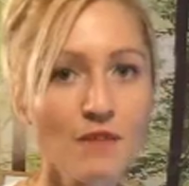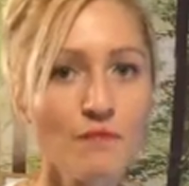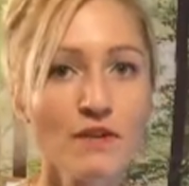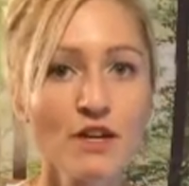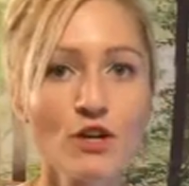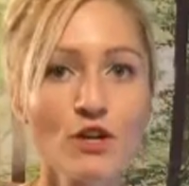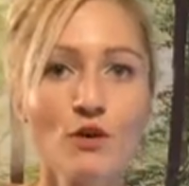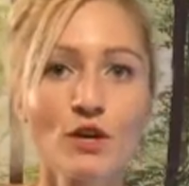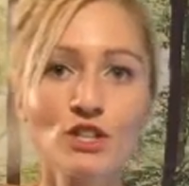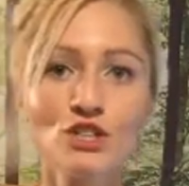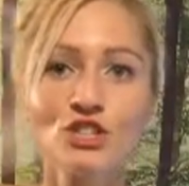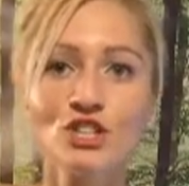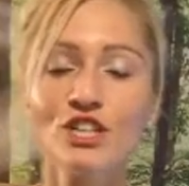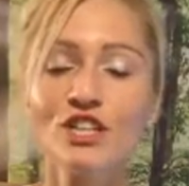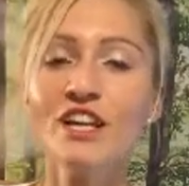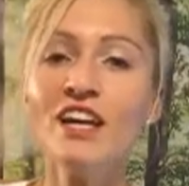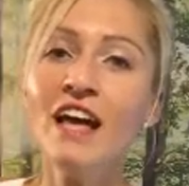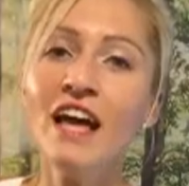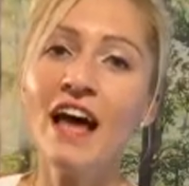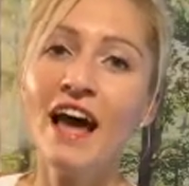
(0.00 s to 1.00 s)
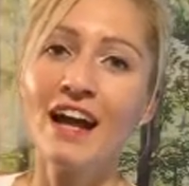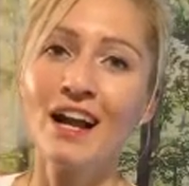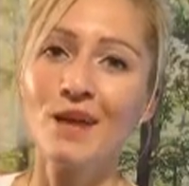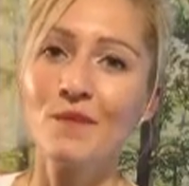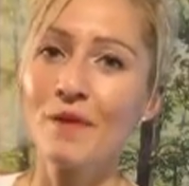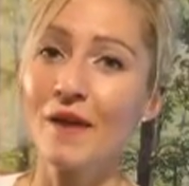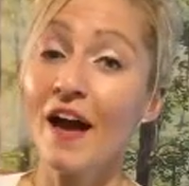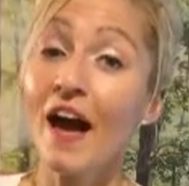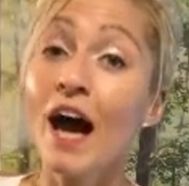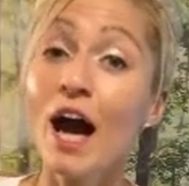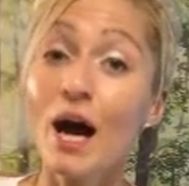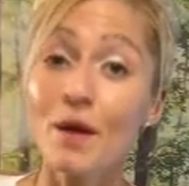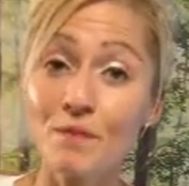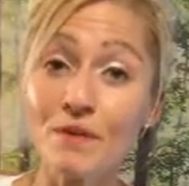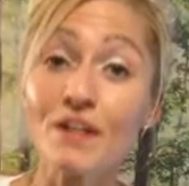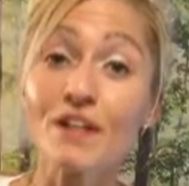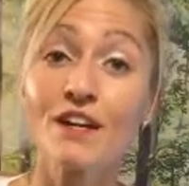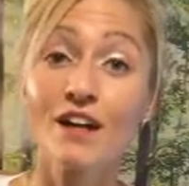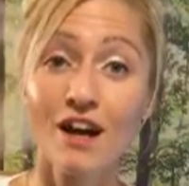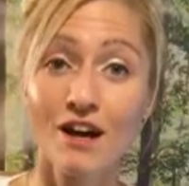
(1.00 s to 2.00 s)
send me a question and I'd be
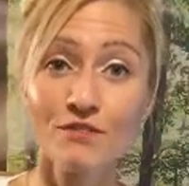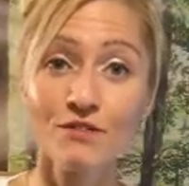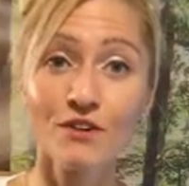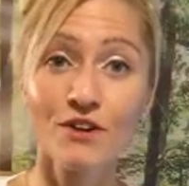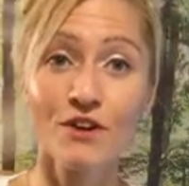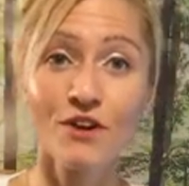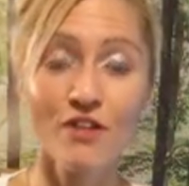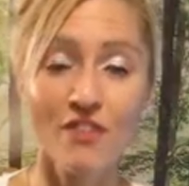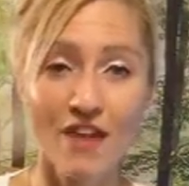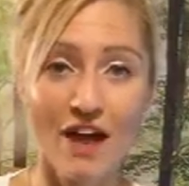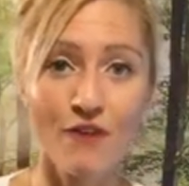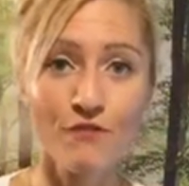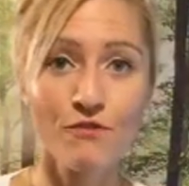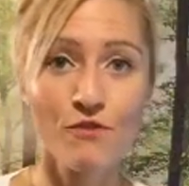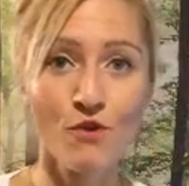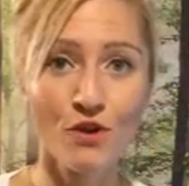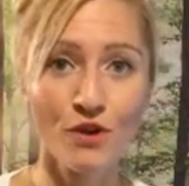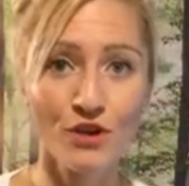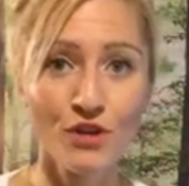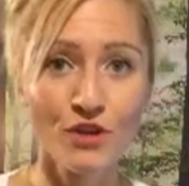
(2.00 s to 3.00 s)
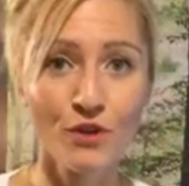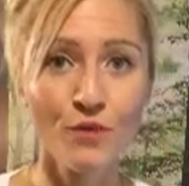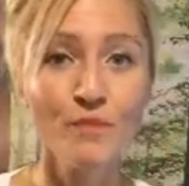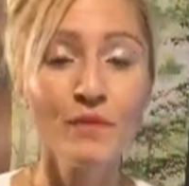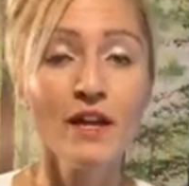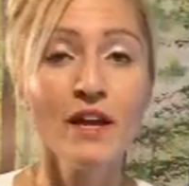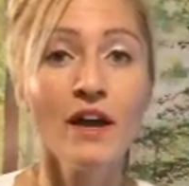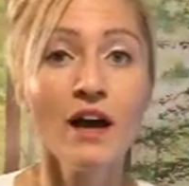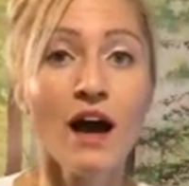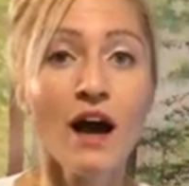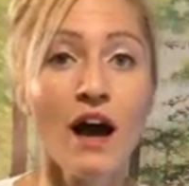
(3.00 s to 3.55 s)
happy to cover that for you.